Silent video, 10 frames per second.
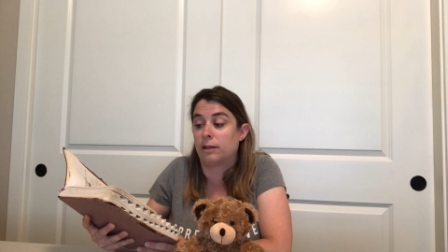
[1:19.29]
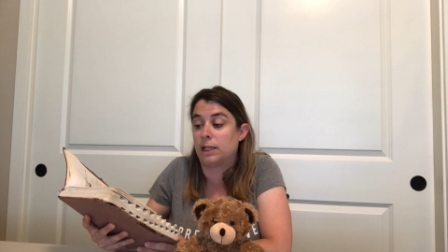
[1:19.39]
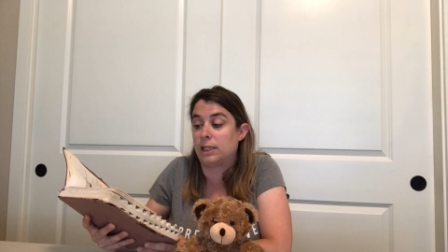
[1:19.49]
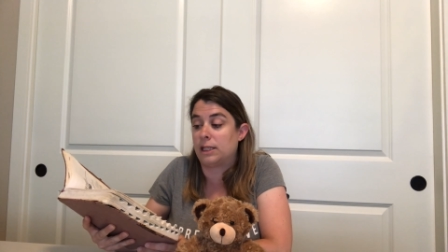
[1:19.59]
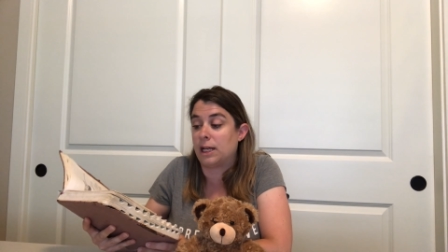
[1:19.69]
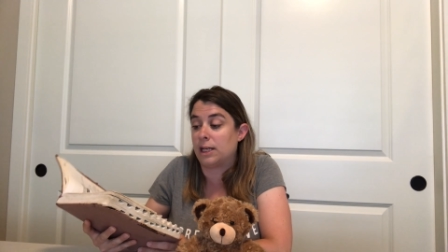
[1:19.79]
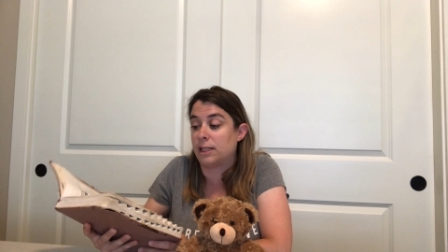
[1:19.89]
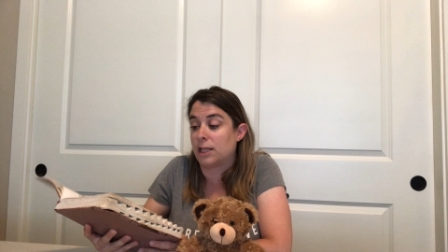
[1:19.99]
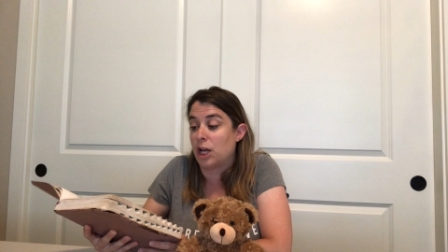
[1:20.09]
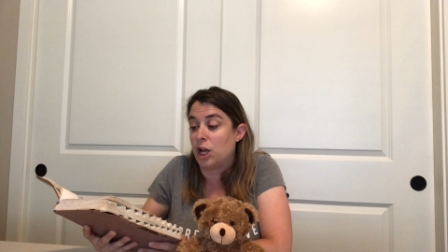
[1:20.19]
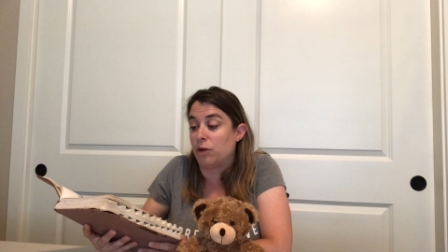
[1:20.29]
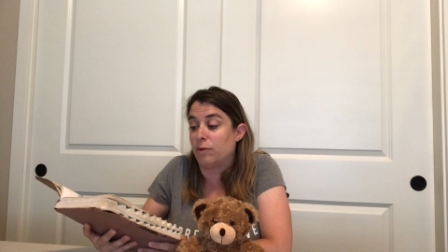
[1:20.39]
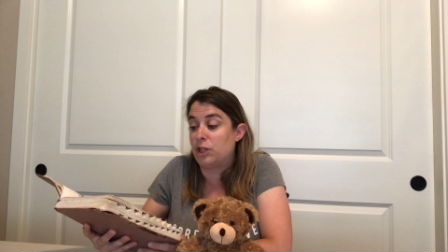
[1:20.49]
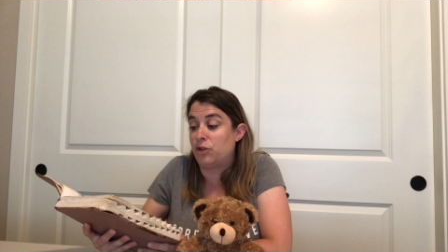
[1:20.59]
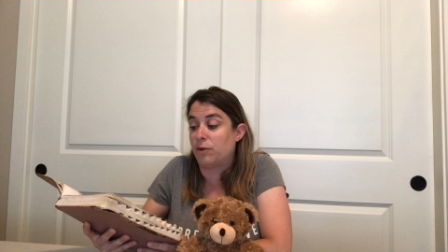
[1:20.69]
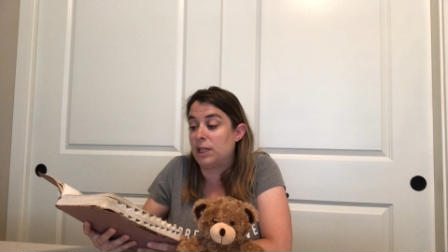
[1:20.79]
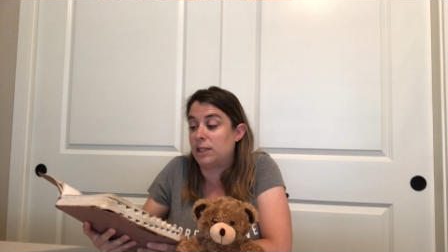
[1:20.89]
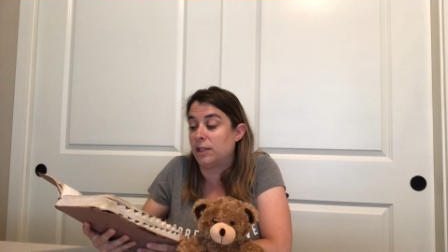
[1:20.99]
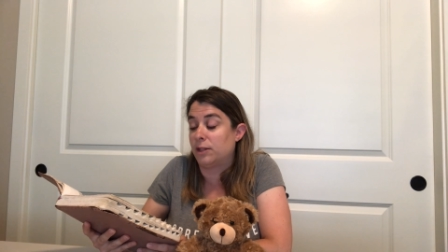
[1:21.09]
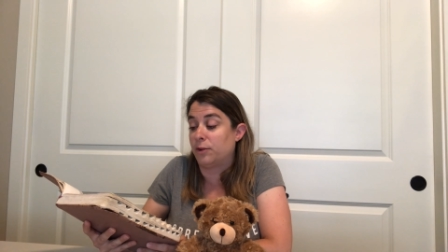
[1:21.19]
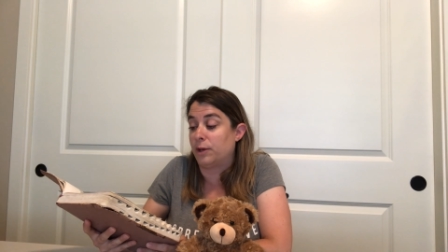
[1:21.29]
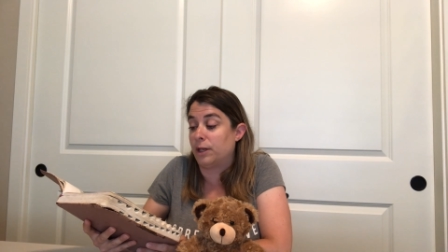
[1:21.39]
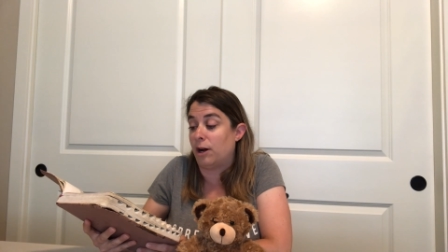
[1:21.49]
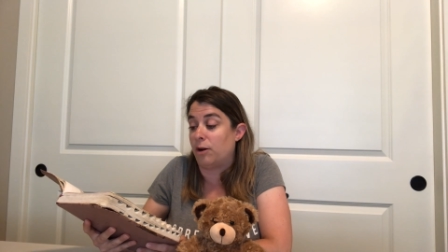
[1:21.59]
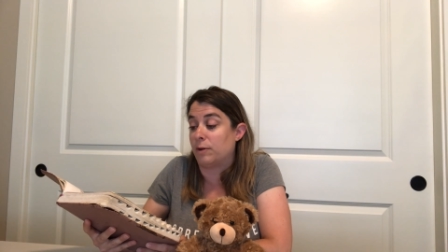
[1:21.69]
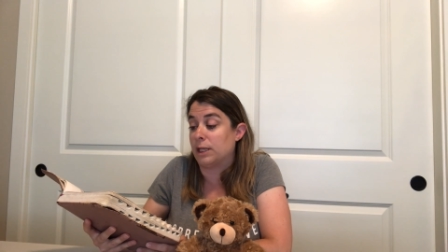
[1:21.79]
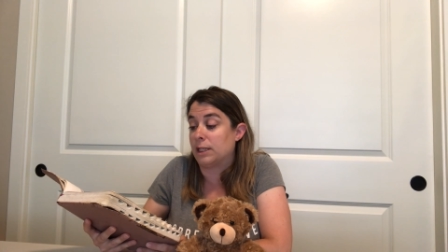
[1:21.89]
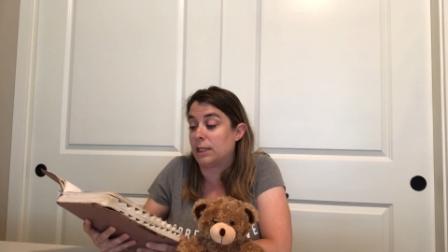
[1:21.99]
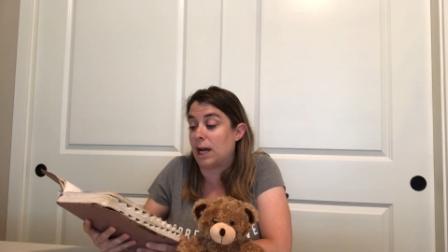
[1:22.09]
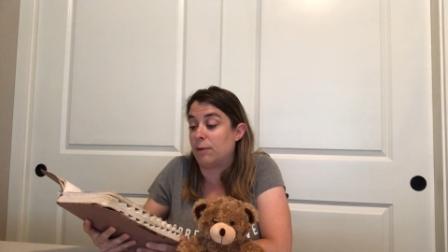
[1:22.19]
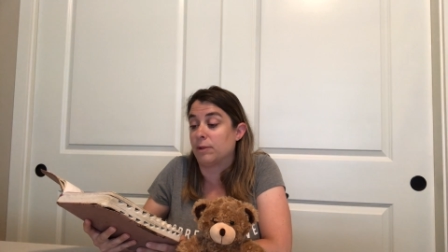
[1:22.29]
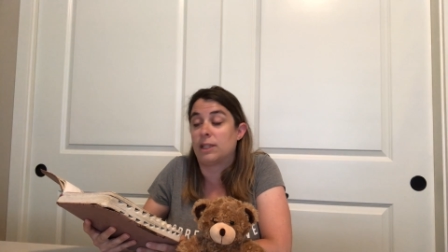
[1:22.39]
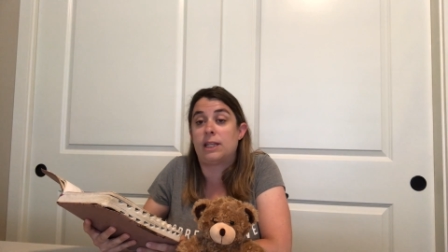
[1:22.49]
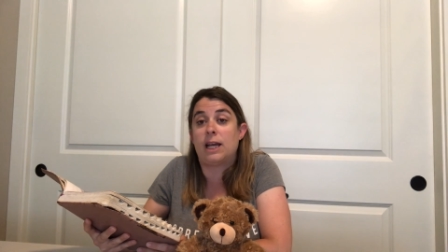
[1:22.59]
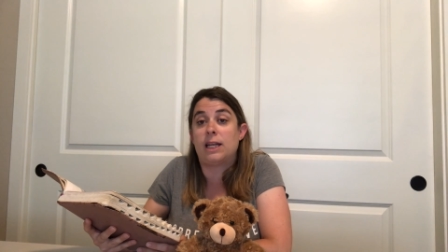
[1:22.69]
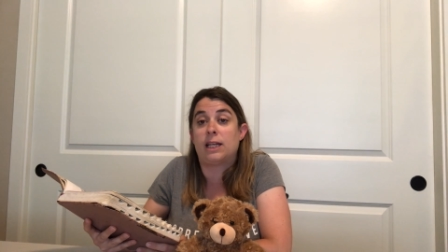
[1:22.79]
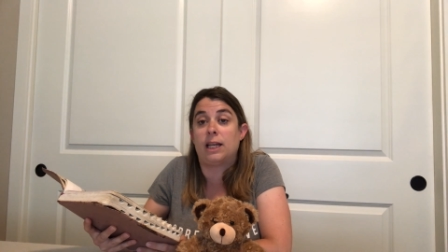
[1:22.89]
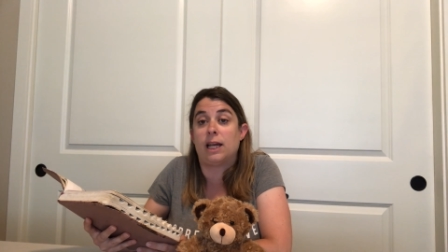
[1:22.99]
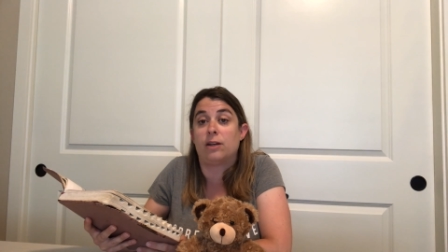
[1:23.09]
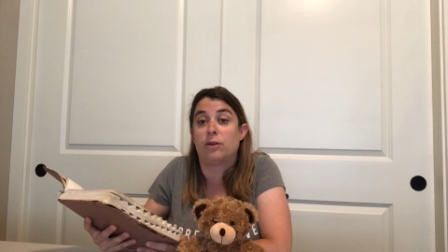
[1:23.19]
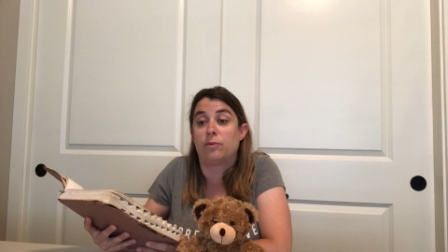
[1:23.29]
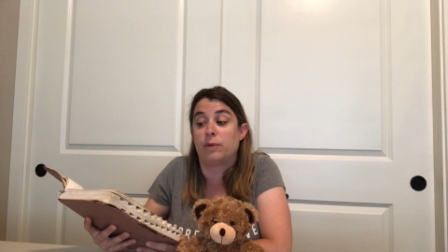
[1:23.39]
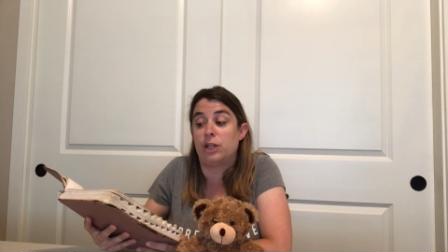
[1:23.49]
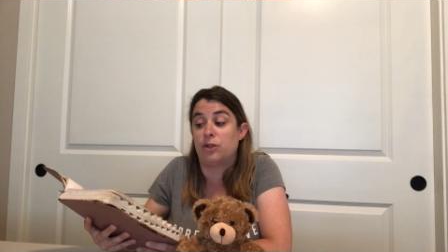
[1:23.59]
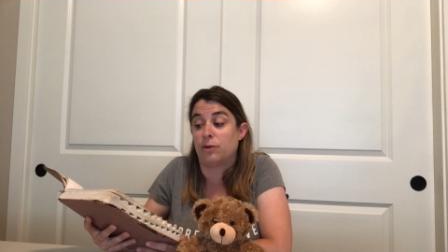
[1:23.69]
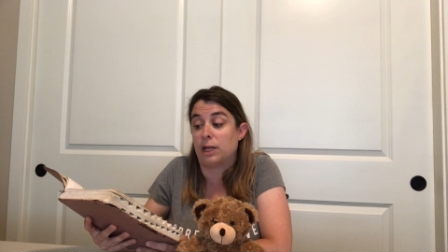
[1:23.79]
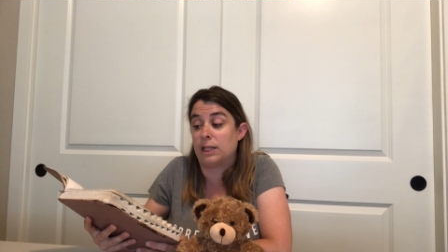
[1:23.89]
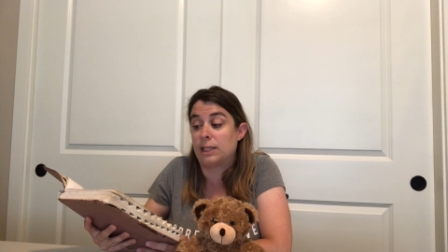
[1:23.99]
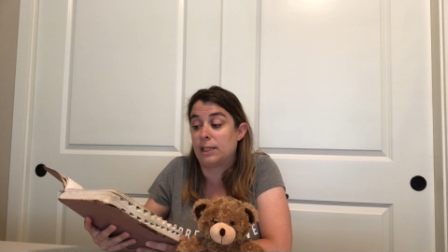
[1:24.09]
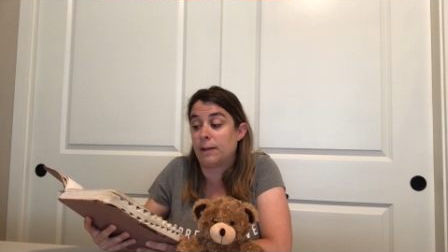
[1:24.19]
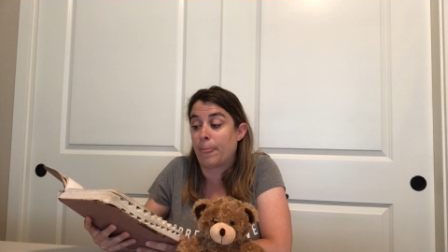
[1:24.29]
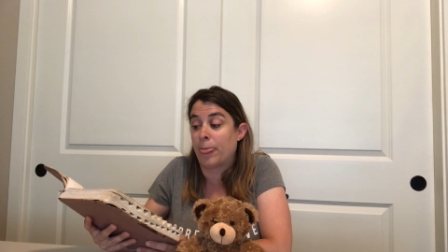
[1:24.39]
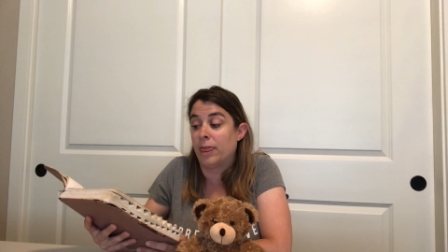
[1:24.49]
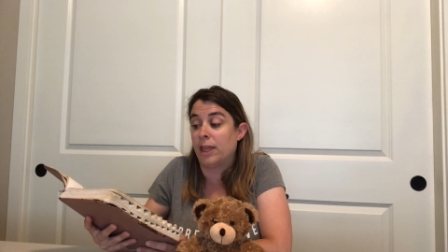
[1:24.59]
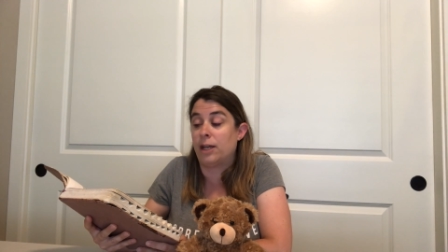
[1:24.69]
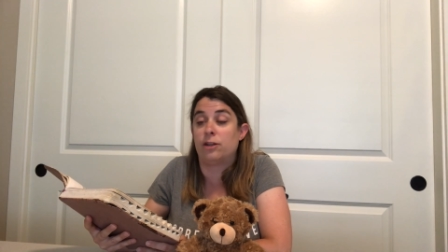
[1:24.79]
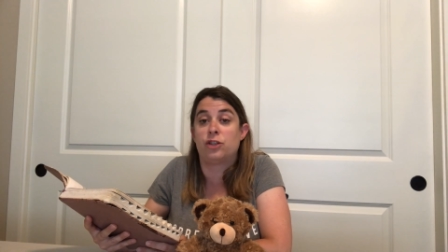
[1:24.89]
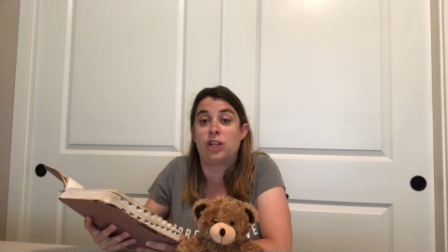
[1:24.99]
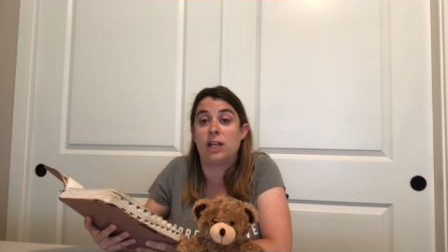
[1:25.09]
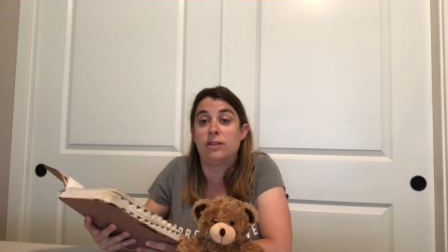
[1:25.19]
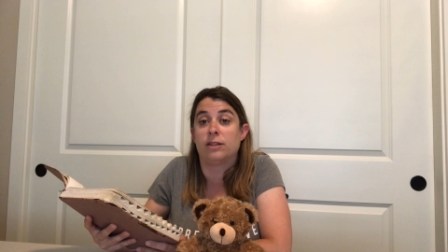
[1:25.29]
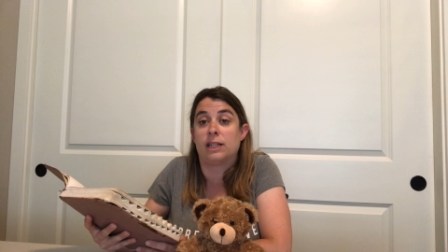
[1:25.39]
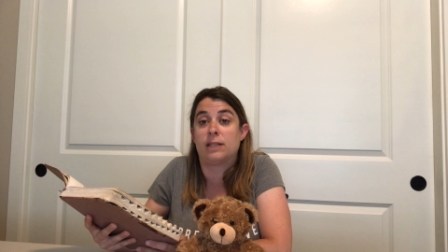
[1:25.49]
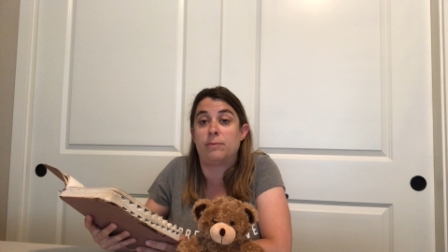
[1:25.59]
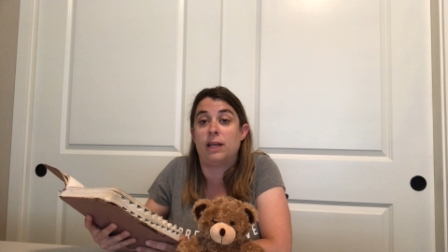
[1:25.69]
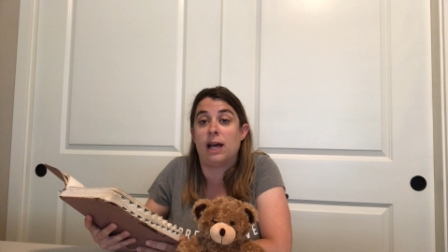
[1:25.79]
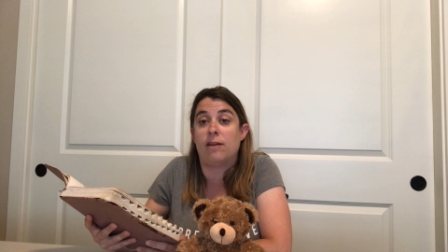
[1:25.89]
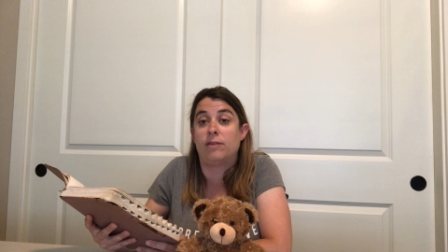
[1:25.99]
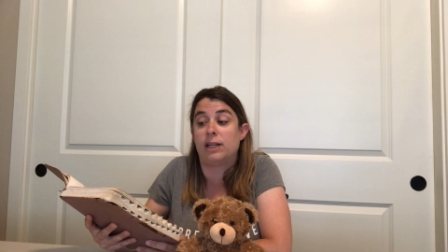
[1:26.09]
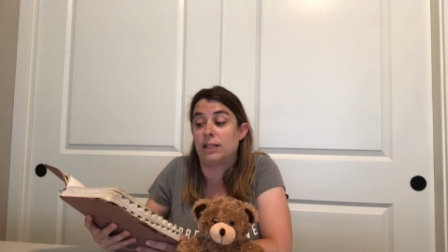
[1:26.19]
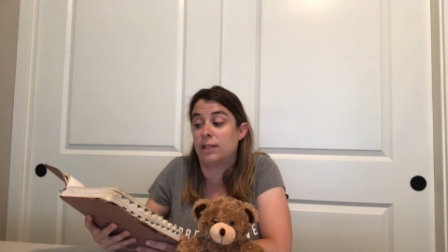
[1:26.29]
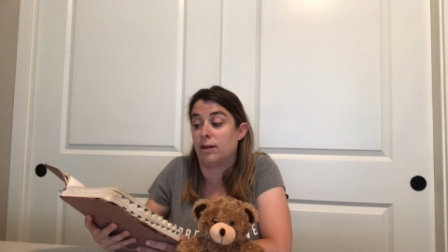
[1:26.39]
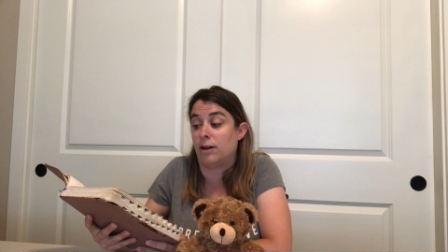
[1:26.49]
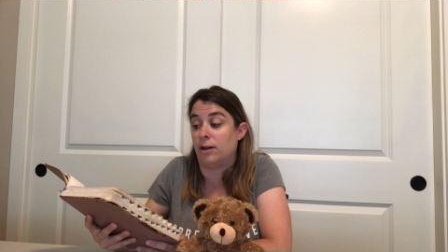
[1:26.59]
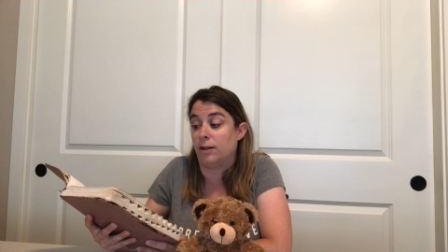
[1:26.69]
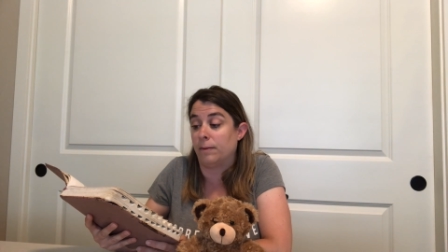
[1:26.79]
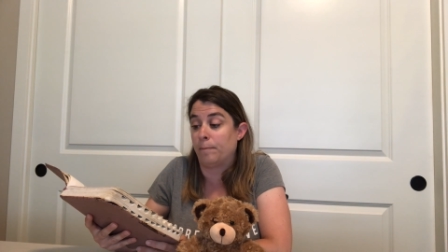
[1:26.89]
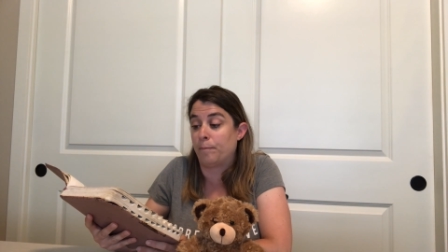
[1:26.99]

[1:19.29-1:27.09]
It says, Rejoice in the Lord always. I will say it again, rejoice. Let your gentleness be evident to all.